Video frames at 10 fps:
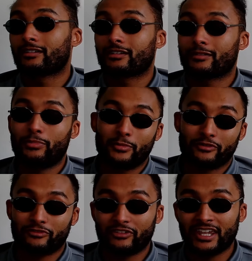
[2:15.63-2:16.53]
I put my
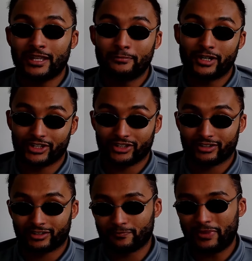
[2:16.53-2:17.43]
feet in the mud.
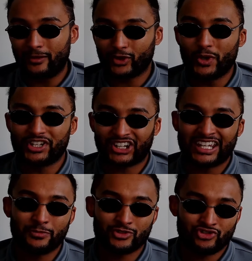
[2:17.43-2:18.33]
Because Ben Whitaker,
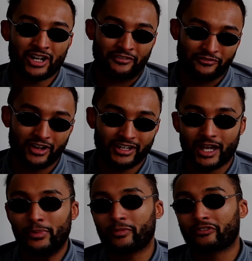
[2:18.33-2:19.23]
he was trying to fight. I
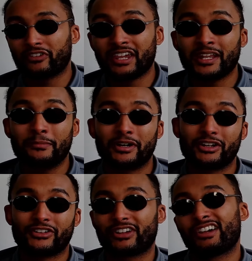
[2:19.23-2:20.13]
put my feet in the
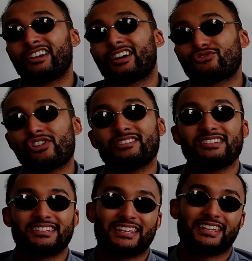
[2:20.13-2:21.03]
mud. I tried to
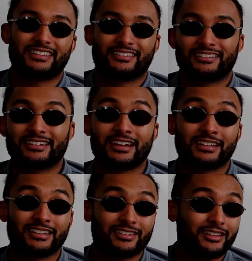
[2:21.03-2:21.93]
dig, and
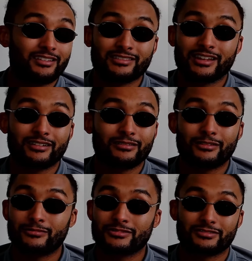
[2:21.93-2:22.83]
it turned out I
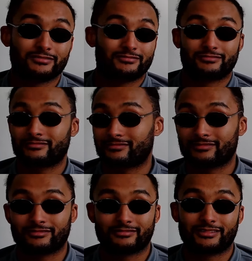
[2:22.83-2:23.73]
was
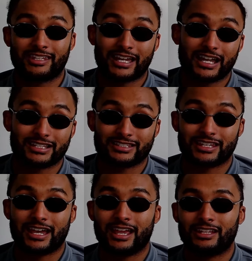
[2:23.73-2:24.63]
gassed
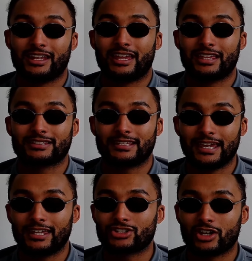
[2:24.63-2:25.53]
and
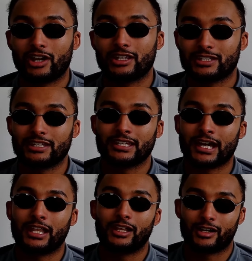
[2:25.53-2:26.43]
shit out
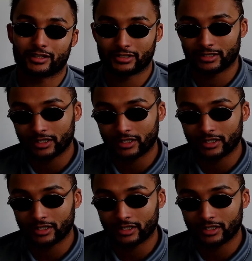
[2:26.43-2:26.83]
of luck.